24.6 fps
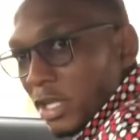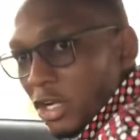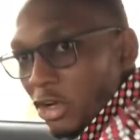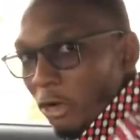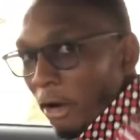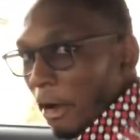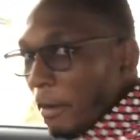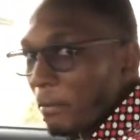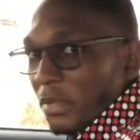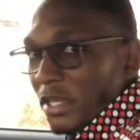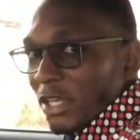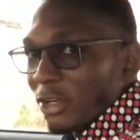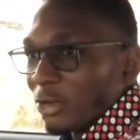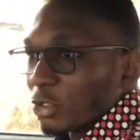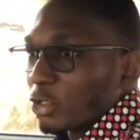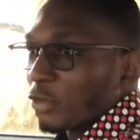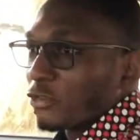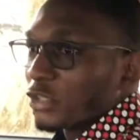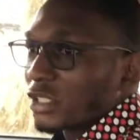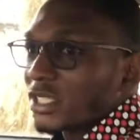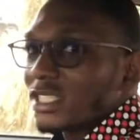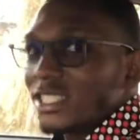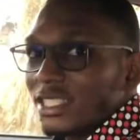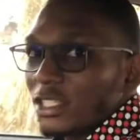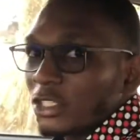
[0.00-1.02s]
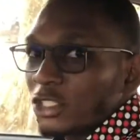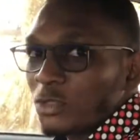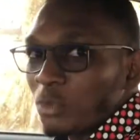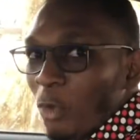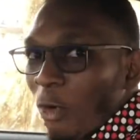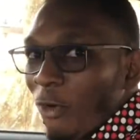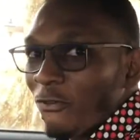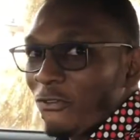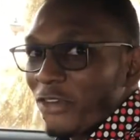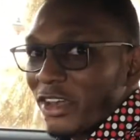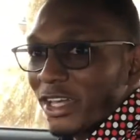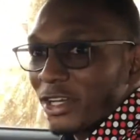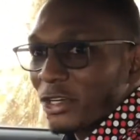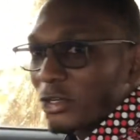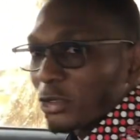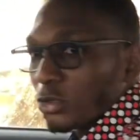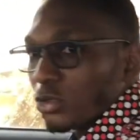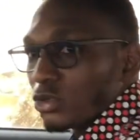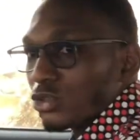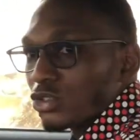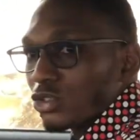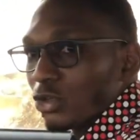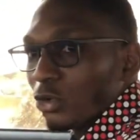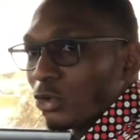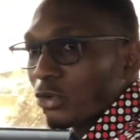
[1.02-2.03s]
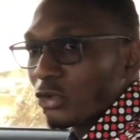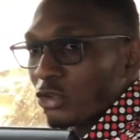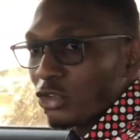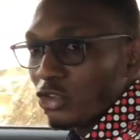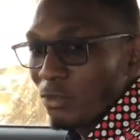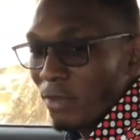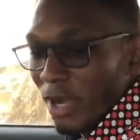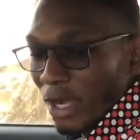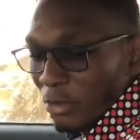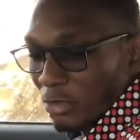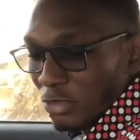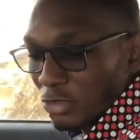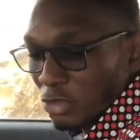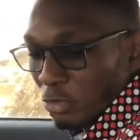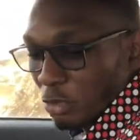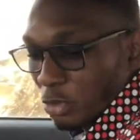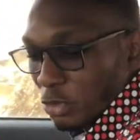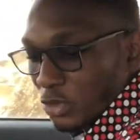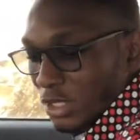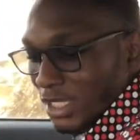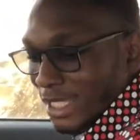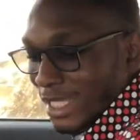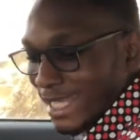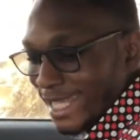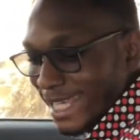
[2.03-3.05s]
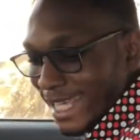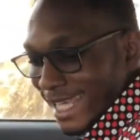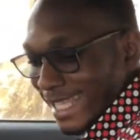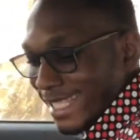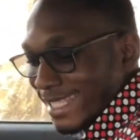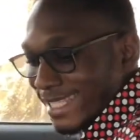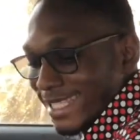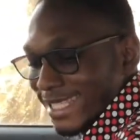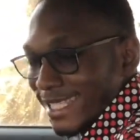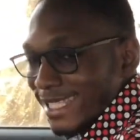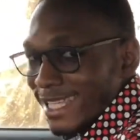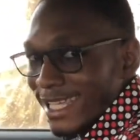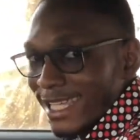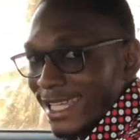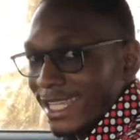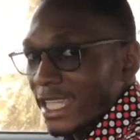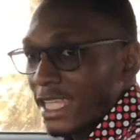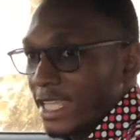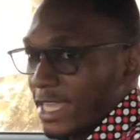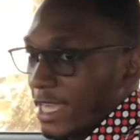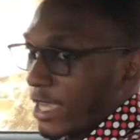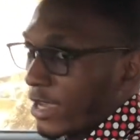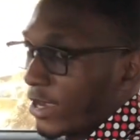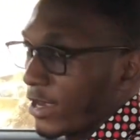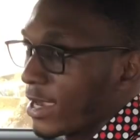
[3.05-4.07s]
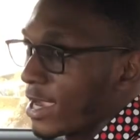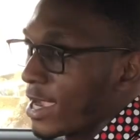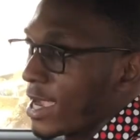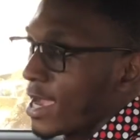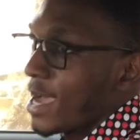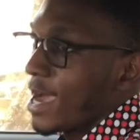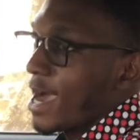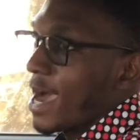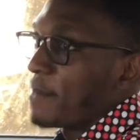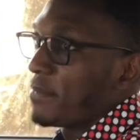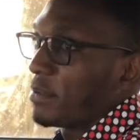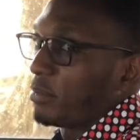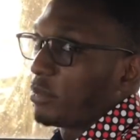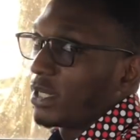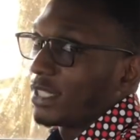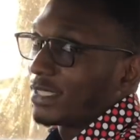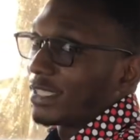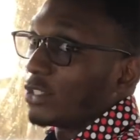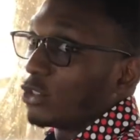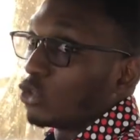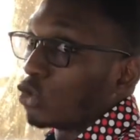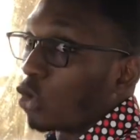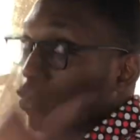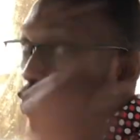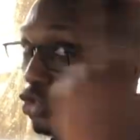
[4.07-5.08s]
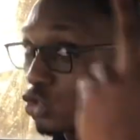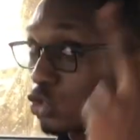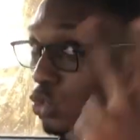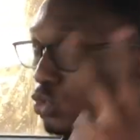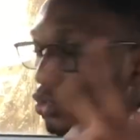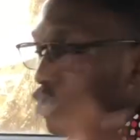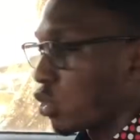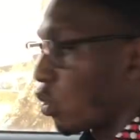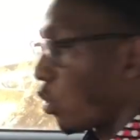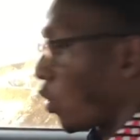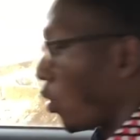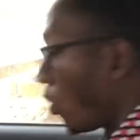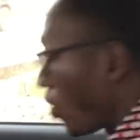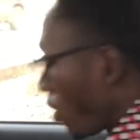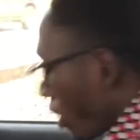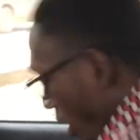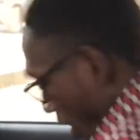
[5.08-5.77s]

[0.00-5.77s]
crampy because obviously it's a small vehicle, so you might want to put kids in here and people that are not so tall.